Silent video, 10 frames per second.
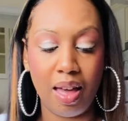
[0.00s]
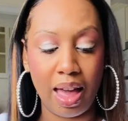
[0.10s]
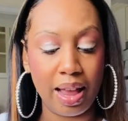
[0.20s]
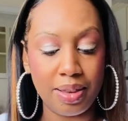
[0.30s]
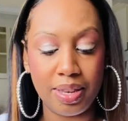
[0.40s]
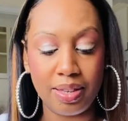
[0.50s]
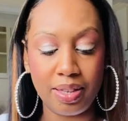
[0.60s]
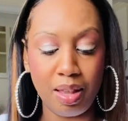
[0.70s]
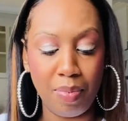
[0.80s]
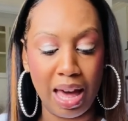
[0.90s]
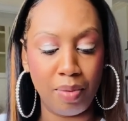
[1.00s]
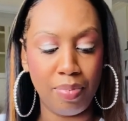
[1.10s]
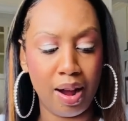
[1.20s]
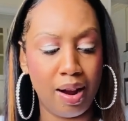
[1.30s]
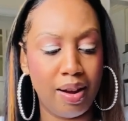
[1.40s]
I guess this is the bottom
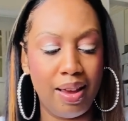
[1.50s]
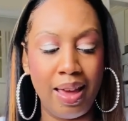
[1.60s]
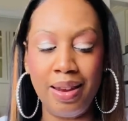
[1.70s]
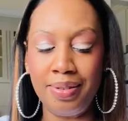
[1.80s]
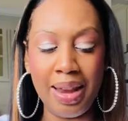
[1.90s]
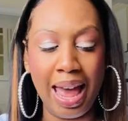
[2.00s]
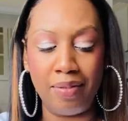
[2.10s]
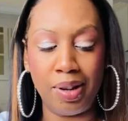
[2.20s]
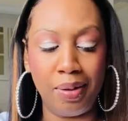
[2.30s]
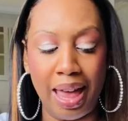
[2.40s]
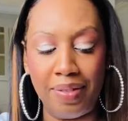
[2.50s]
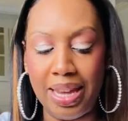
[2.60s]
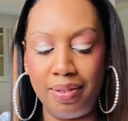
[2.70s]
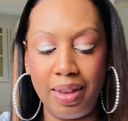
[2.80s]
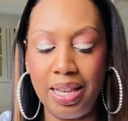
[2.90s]
part, and it's not real
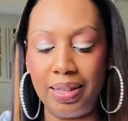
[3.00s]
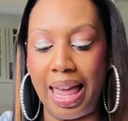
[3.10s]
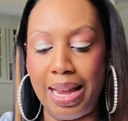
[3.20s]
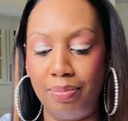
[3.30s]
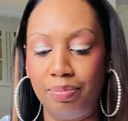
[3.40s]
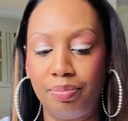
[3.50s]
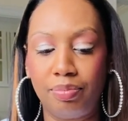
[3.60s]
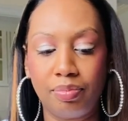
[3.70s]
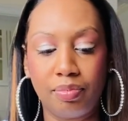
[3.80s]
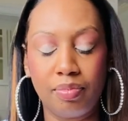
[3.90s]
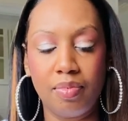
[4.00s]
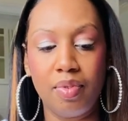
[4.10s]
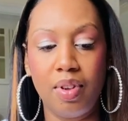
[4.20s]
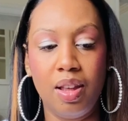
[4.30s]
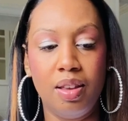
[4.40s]
heavy, it's light.
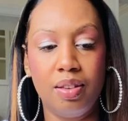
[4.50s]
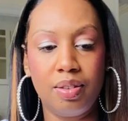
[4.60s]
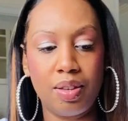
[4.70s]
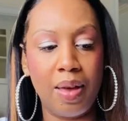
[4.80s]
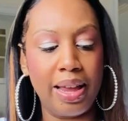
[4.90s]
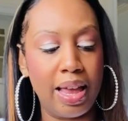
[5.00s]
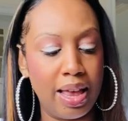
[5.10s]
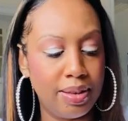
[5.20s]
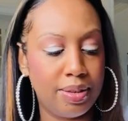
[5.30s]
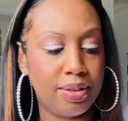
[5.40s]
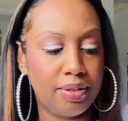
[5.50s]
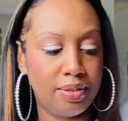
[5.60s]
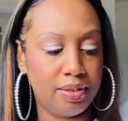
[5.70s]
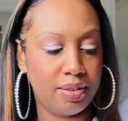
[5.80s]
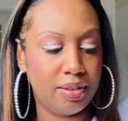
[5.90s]
So I guess
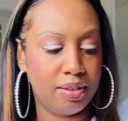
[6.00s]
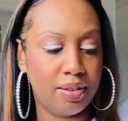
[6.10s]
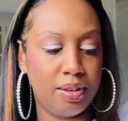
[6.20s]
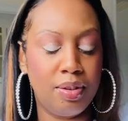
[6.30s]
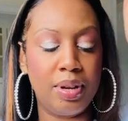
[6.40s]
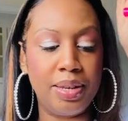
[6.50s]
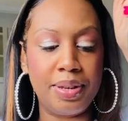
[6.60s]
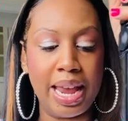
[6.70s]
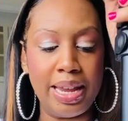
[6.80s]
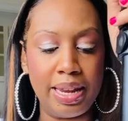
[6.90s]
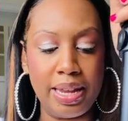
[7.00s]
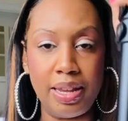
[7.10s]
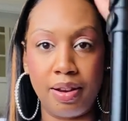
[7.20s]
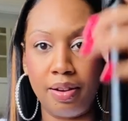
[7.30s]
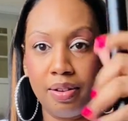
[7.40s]
you can tighten it
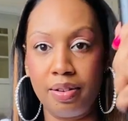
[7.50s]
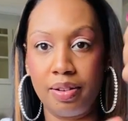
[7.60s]
here.